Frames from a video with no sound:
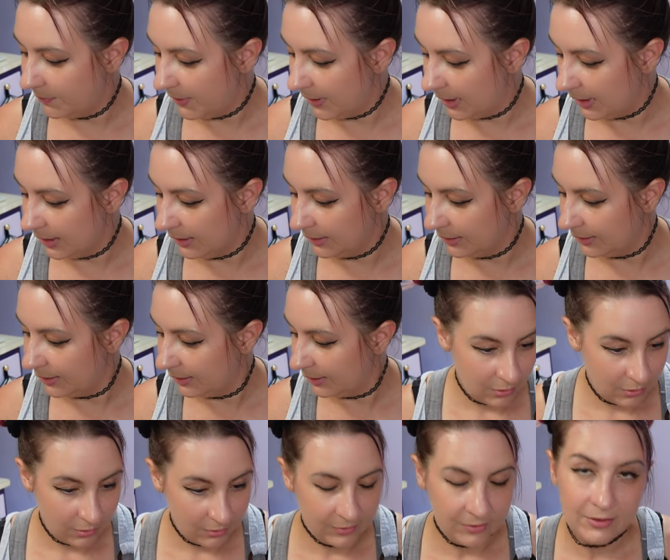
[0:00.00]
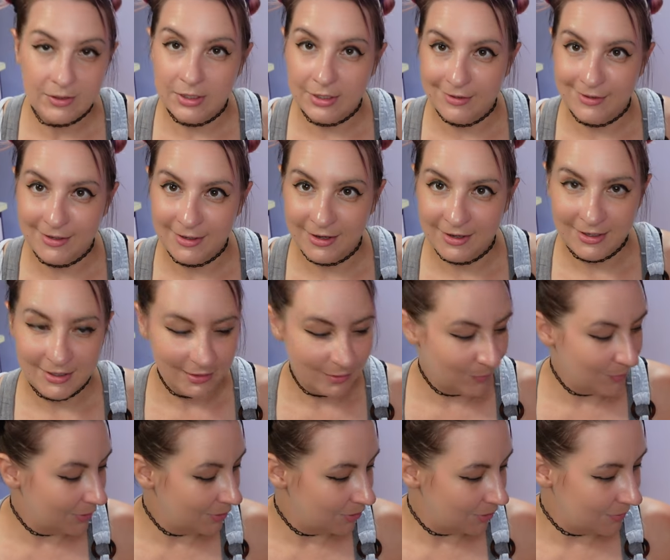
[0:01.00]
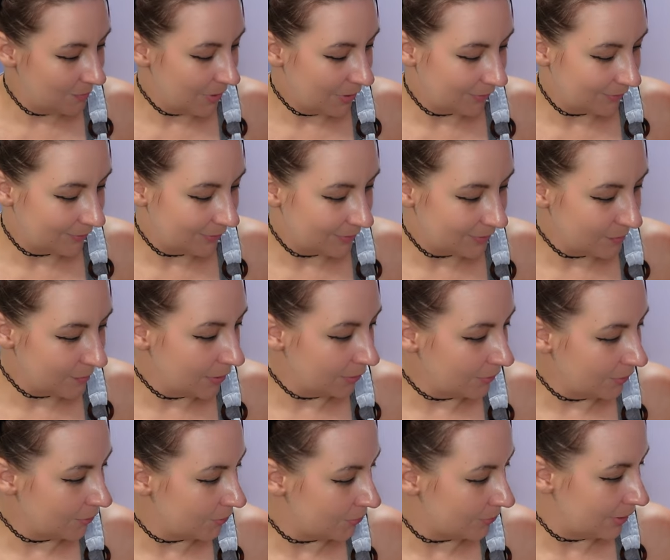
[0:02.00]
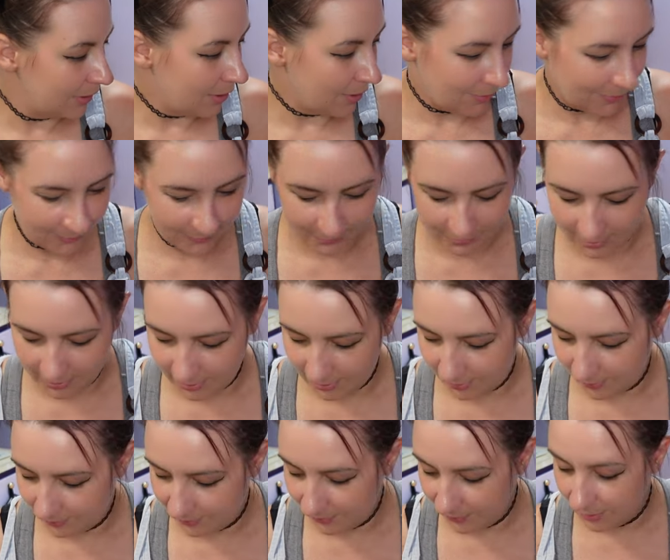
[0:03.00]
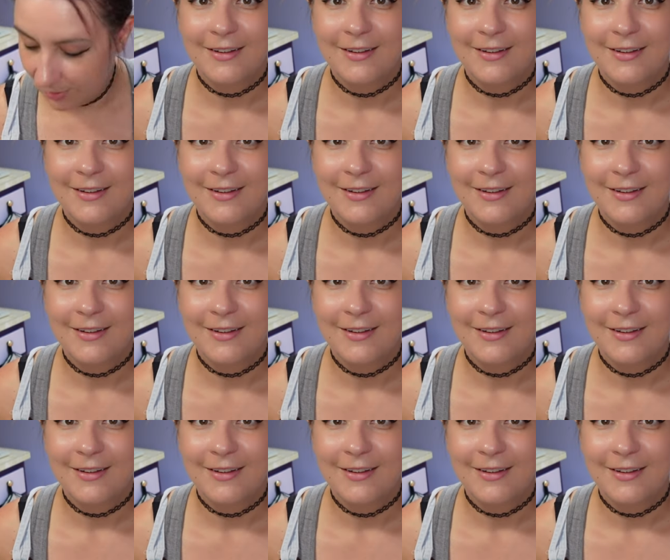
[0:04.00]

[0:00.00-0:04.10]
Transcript: but is there anything I need to mention about the rest of my grocery haul?